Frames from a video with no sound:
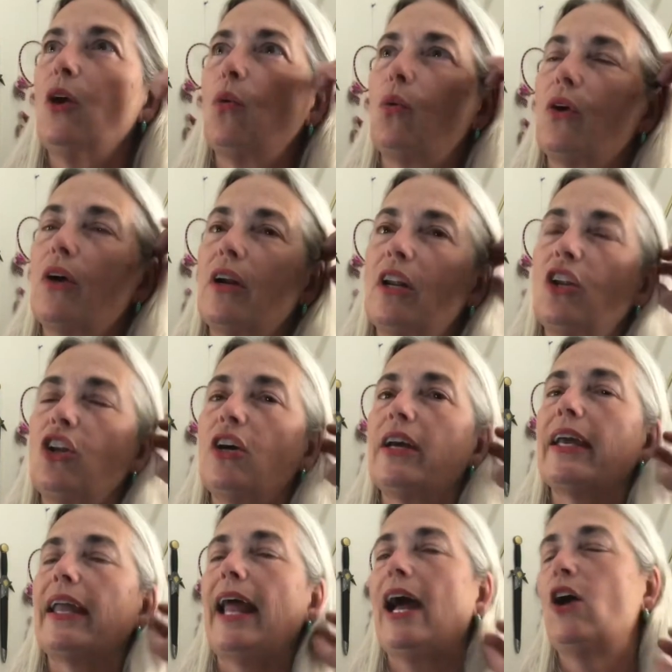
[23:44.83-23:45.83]
We're going to
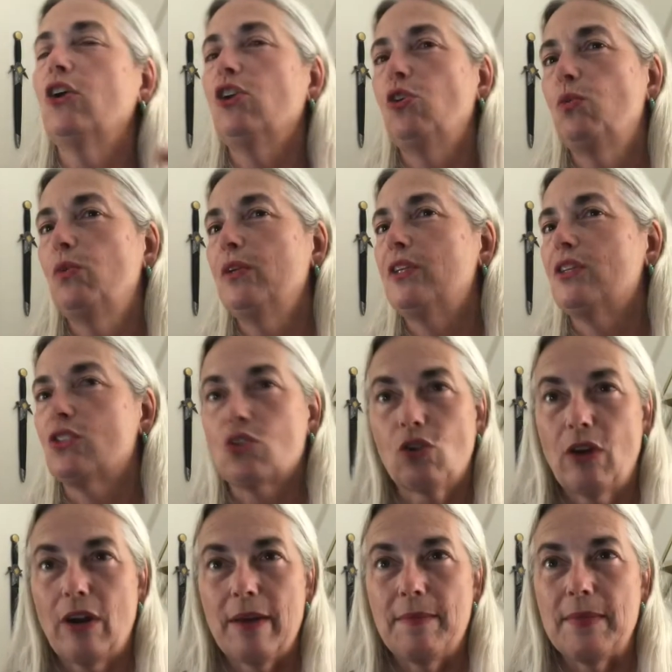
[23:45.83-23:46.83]
look at how you would
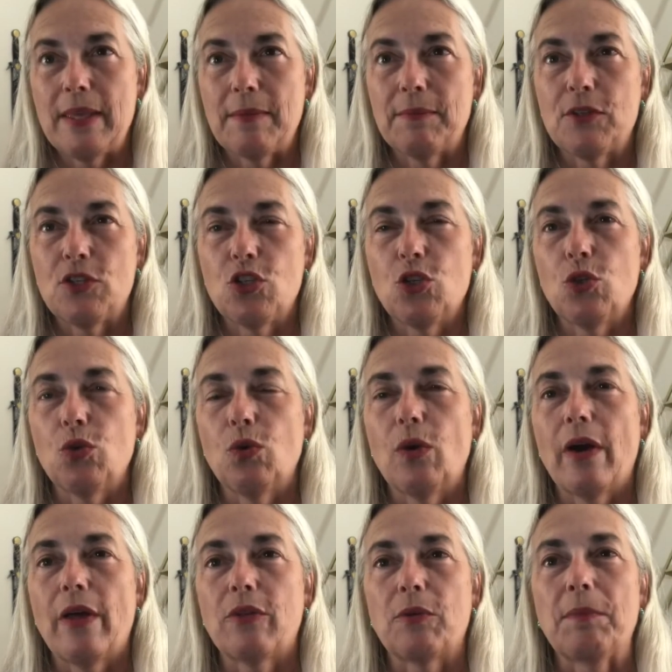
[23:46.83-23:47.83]
describe them to
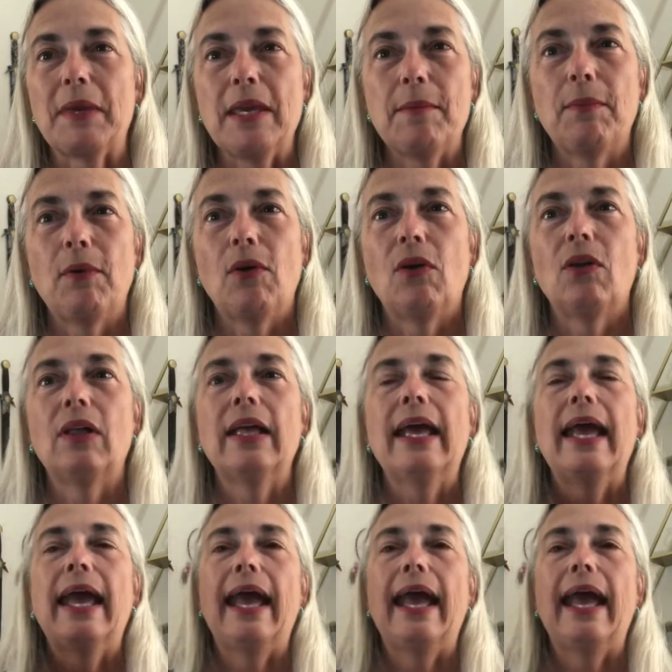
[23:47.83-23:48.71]
other people,